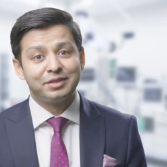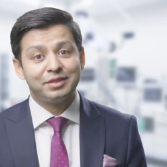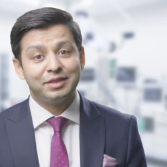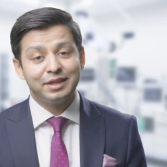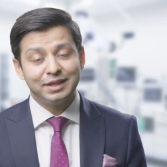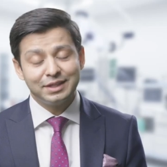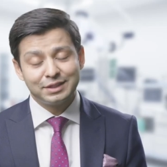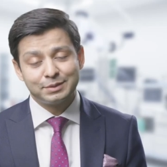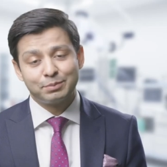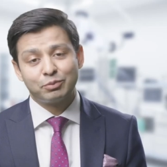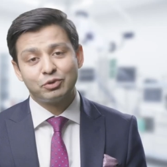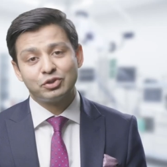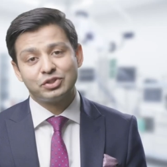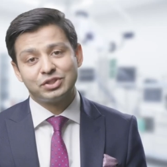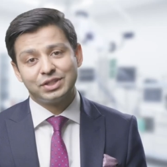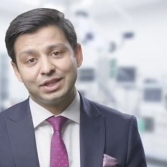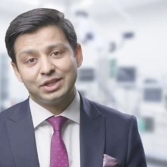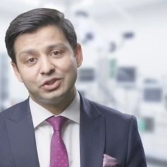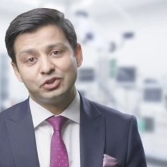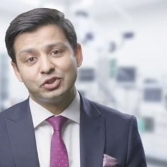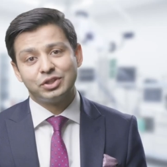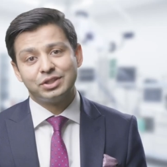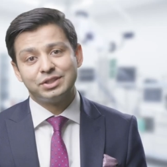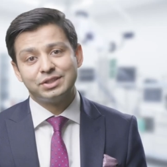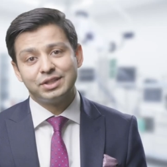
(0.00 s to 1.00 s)
This
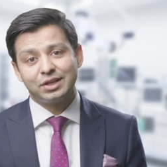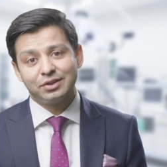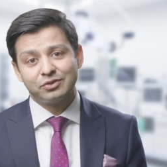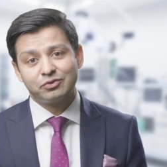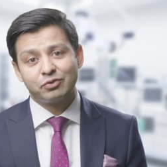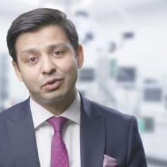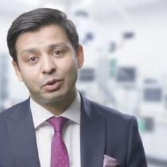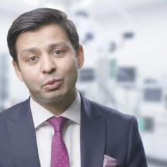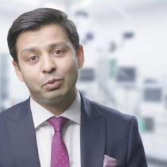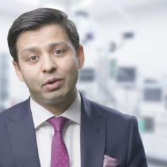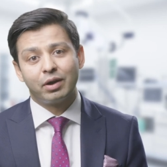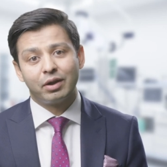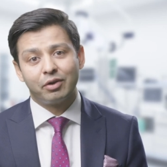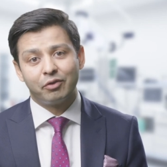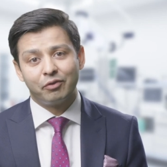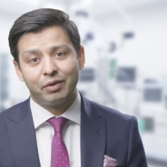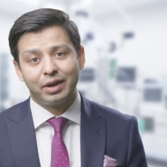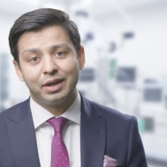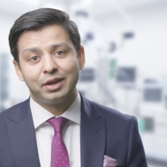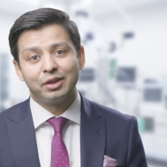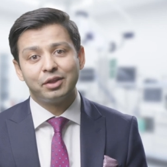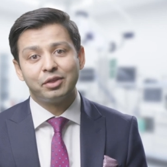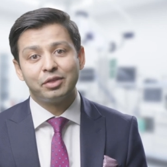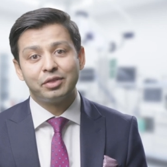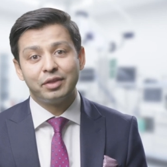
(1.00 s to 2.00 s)
procedure does require
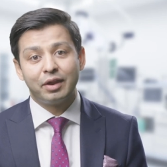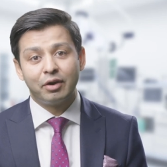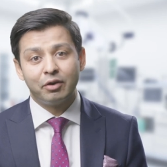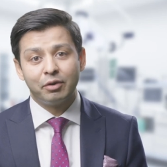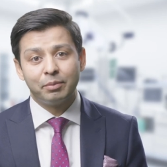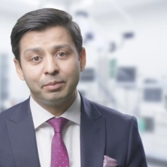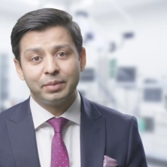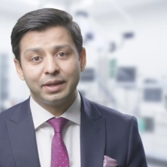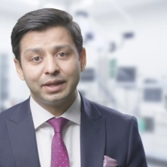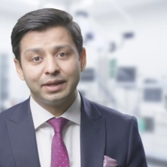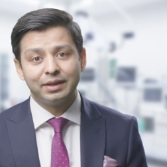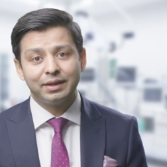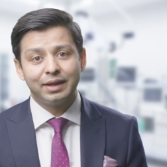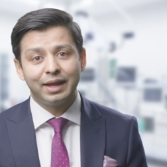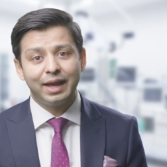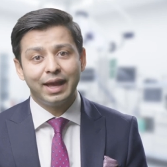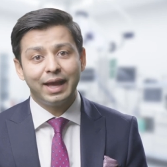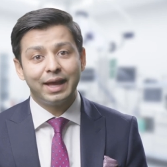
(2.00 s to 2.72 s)
radiotherapy